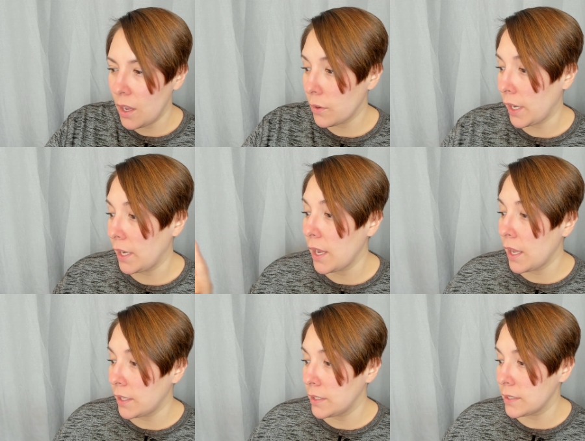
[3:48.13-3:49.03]
Okay,
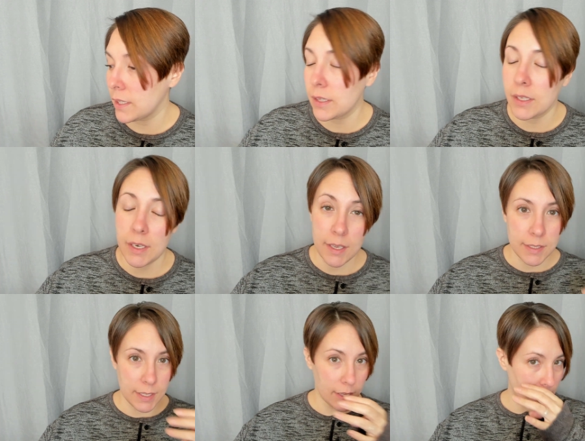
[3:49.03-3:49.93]
and the next
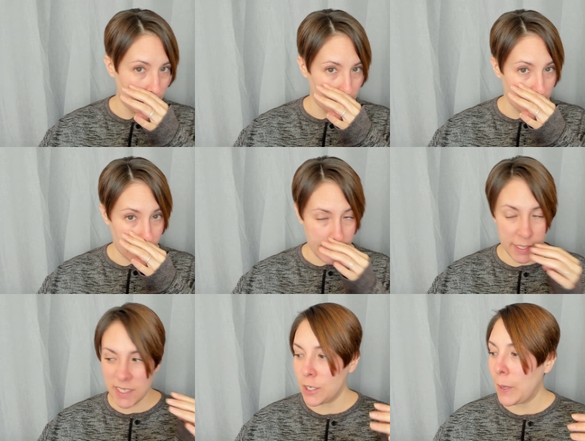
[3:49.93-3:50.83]
thing that I
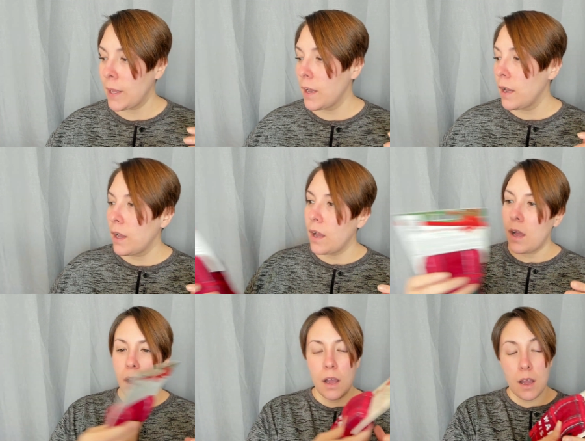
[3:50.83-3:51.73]
got,
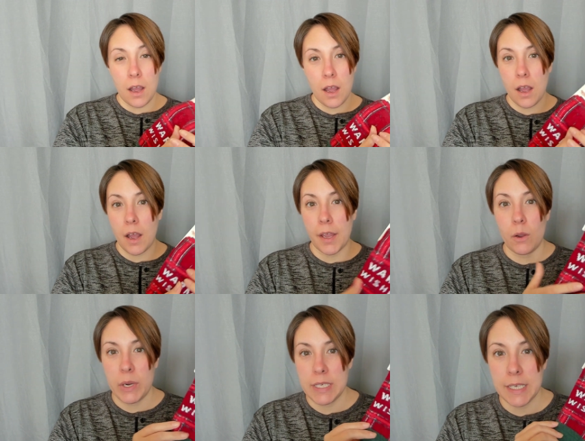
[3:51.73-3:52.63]
I
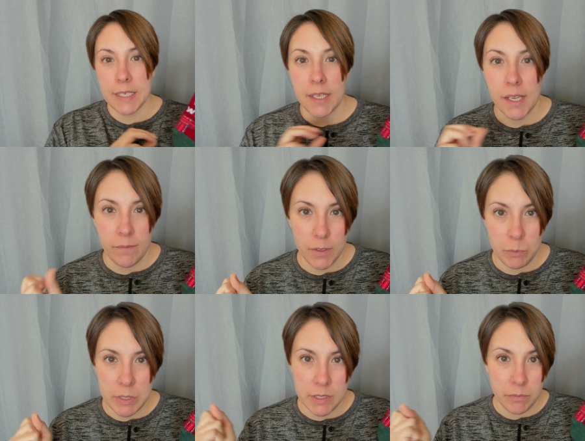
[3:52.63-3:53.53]
always like to give them
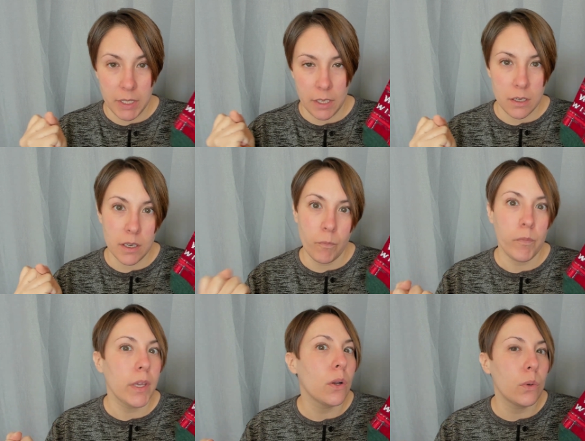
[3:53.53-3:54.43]
something
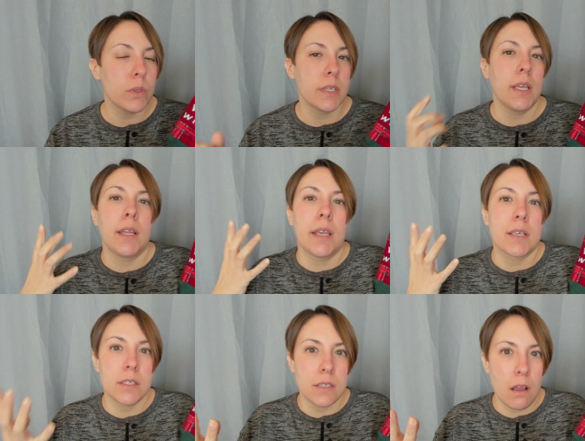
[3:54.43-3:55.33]
comfy cozy, like
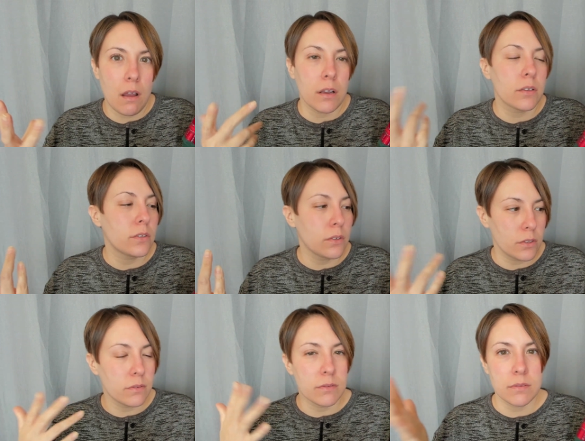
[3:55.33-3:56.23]
socks
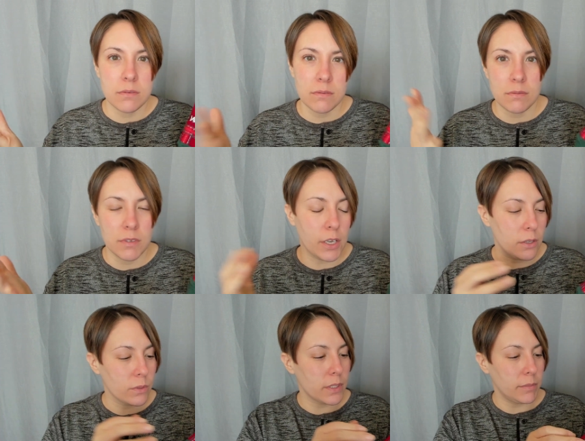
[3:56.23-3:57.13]
or, you know,
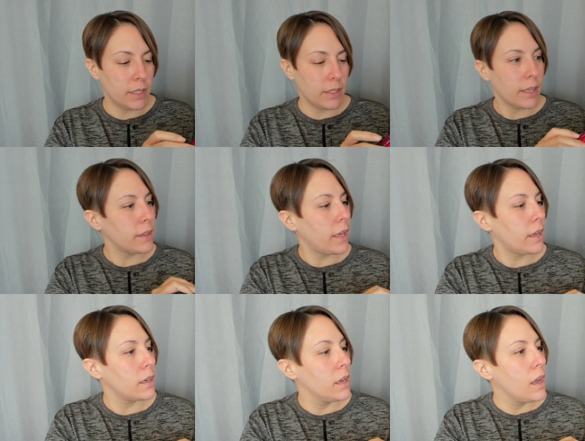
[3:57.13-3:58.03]
something like that.
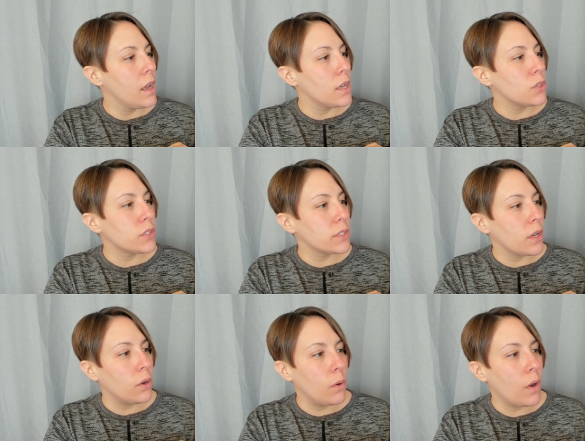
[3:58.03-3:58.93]
So
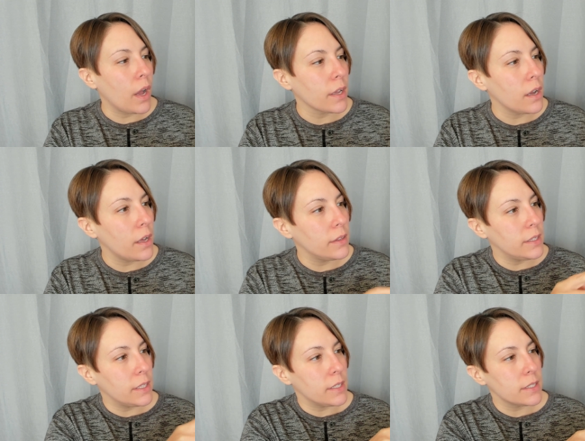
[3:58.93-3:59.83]
I got
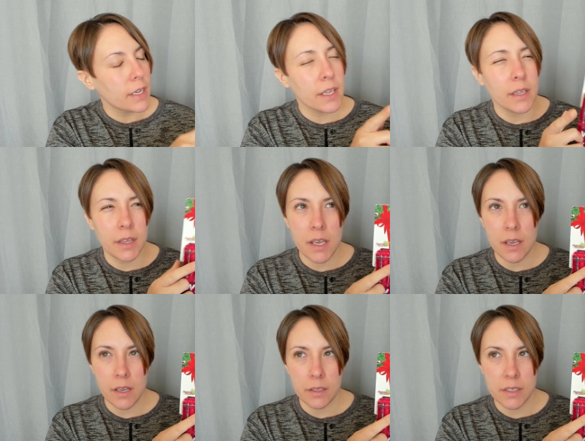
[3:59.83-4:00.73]
this. I, I think I
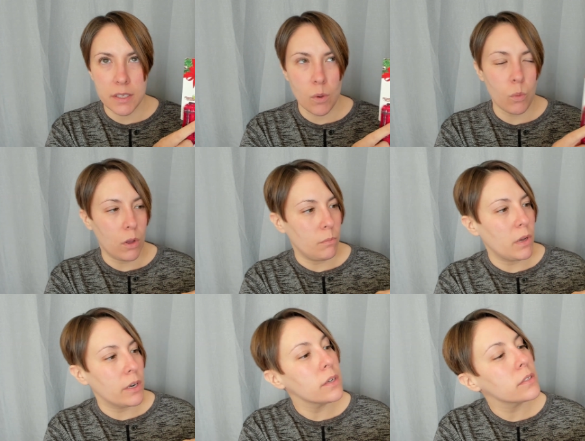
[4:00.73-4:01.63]
got this at
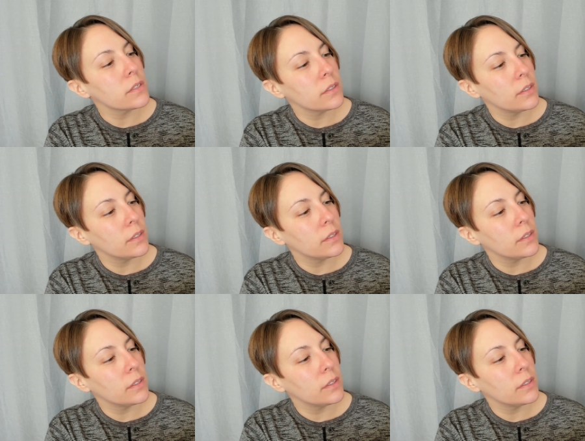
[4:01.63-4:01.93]
Walmart.